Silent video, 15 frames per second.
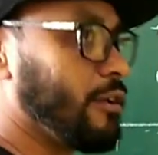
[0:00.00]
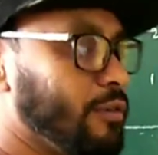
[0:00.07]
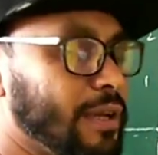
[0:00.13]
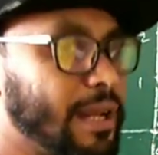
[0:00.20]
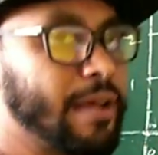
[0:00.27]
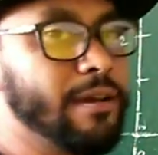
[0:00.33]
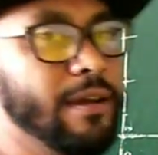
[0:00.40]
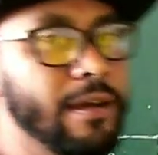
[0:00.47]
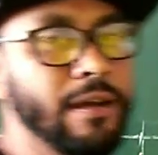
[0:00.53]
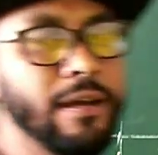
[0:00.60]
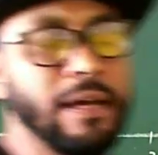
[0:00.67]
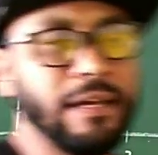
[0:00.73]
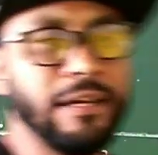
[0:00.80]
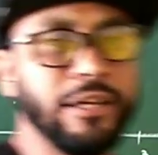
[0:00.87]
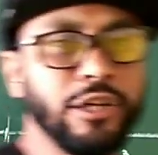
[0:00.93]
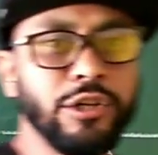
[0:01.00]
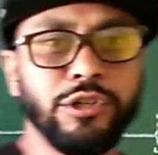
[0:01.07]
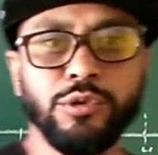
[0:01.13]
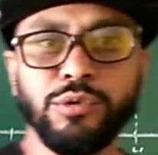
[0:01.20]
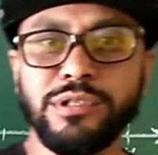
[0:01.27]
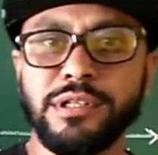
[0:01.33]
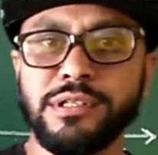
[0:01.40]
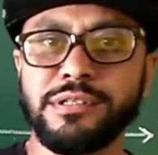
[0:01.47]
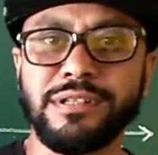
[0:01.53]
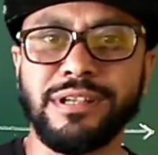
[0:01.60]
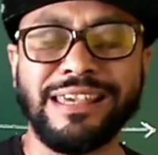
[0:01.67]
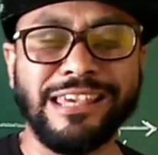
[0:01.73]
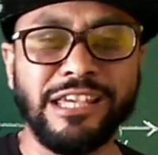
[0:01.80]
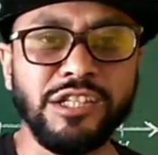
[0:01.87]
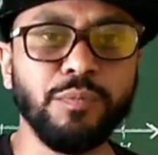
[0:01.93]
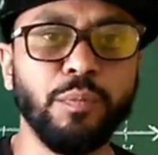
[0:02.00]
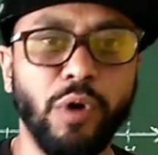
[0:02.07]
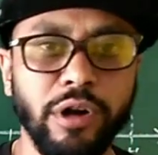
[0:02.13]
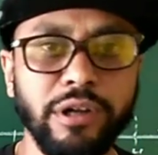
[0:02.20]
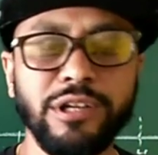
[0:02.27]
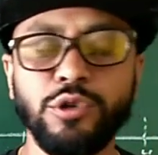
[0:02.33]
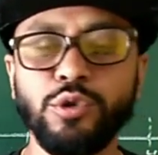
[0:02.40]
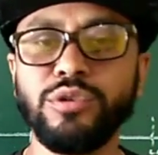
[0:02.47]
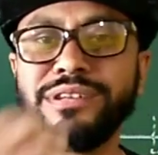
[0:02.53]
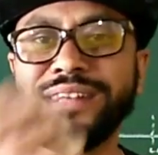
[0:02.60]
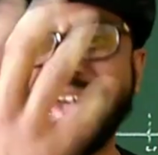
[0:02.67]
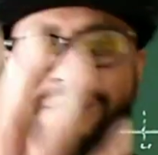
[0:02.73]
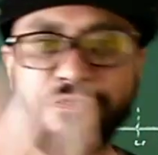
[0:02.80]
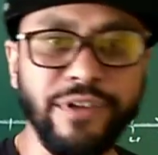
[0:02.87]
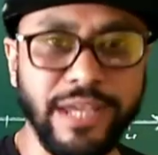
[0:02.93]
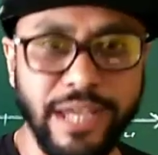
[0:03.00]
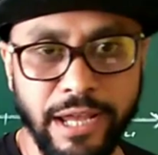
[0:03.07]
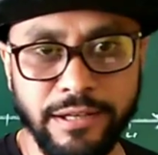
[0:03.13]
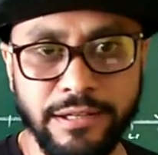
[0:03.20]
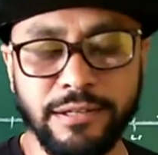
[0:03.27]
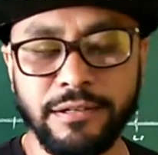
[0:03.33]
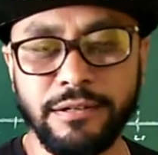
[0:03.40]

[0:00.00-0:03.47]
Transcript: you know, like he uses his body to navigate,